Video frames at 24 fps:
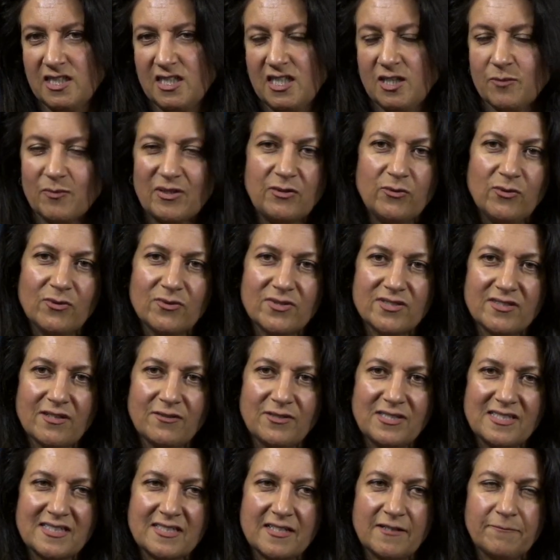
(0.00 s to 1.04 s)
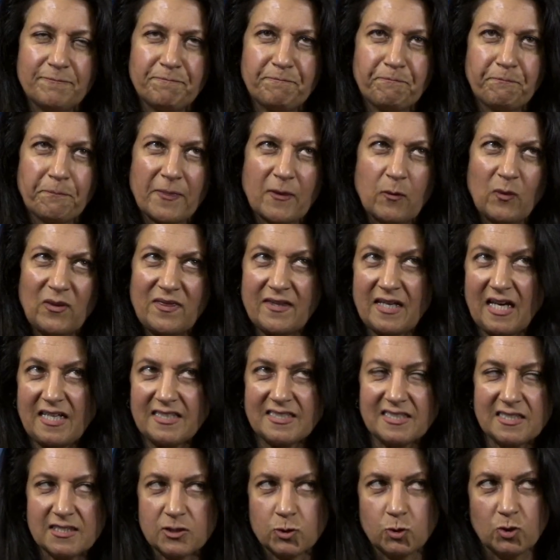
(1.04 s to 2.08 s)
But it also is, one thing I
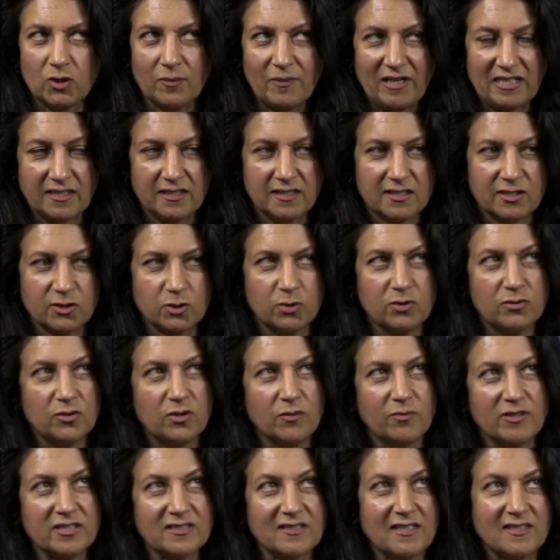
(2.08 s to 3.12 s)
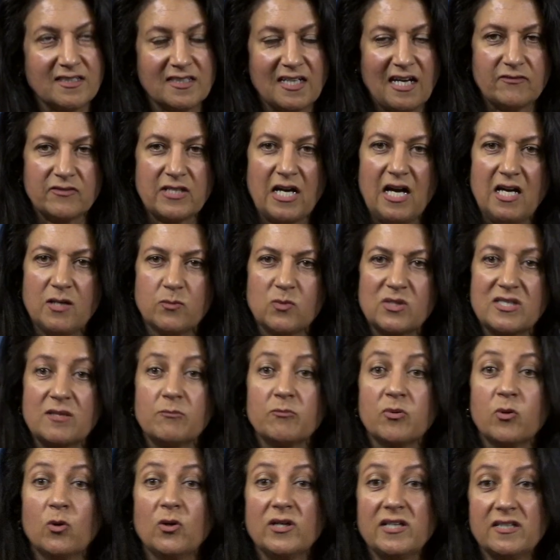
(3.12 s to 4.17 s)
didn't talk about in this talk because I didn't have time was
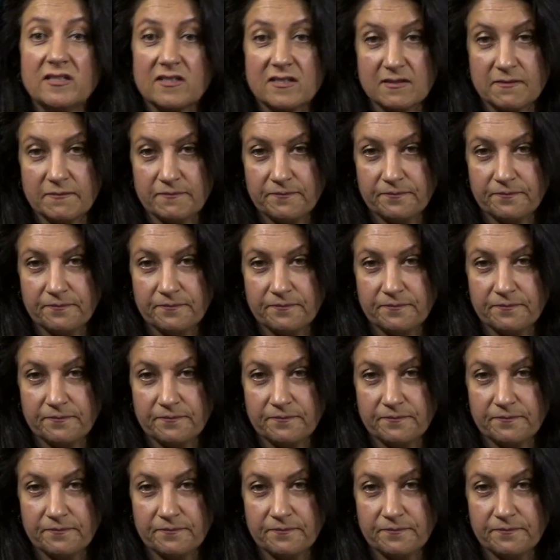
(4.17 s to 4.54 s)
employers.